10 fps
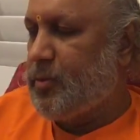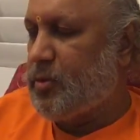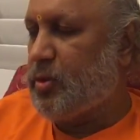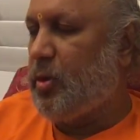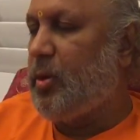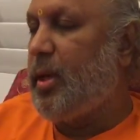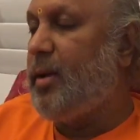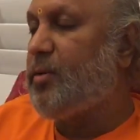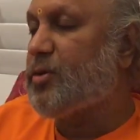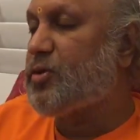So
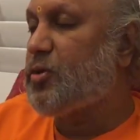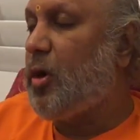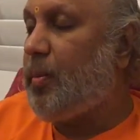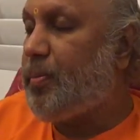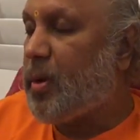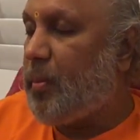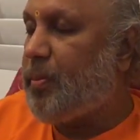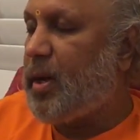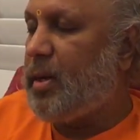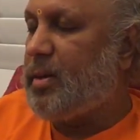it was so
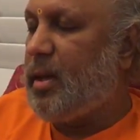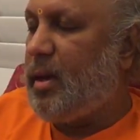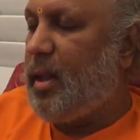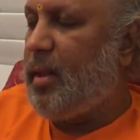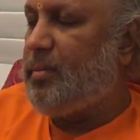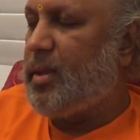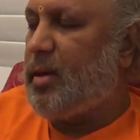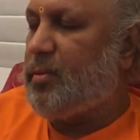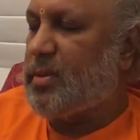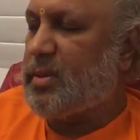appropriate, the name
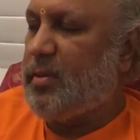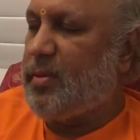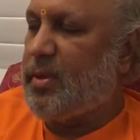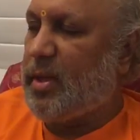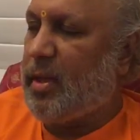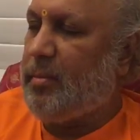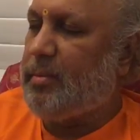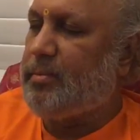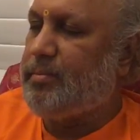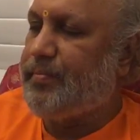that was given to
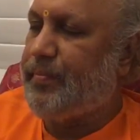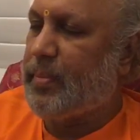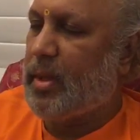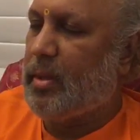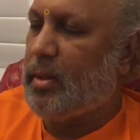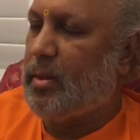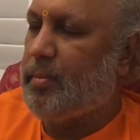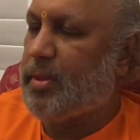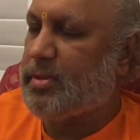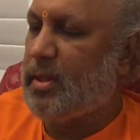him,
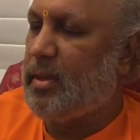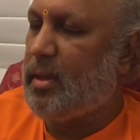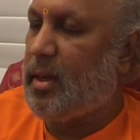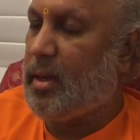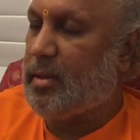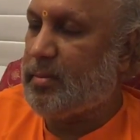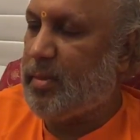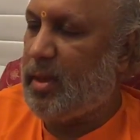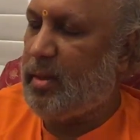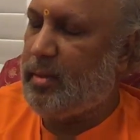
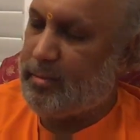Prasanna-aatmane.